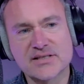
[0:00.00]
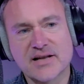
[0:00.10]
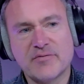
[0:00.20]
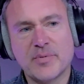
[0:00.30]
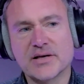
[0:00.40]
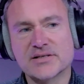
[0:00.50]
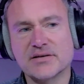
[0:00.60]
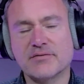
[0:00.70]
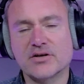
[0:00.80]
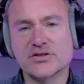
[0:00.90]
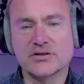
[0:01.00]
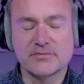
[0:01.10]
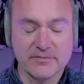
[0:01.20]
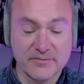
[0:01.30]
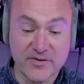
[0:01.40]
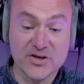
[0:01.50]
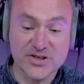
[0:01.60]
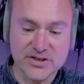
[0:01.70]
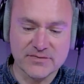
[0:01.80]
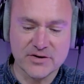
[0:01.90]
LFPSE
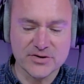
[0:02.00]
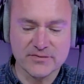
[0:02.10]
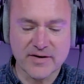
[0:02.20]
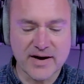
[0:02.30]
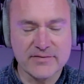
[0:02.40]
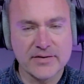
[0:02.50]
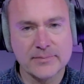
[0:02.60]
versus version 5.